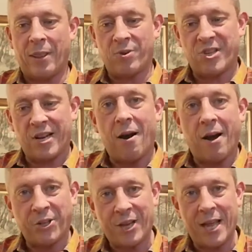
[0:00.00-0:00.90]
there was
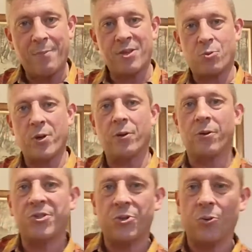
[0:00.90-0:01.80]
cash came as well,
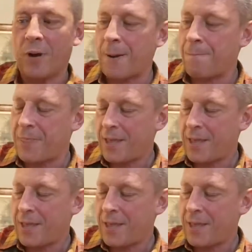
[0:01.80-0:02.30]
so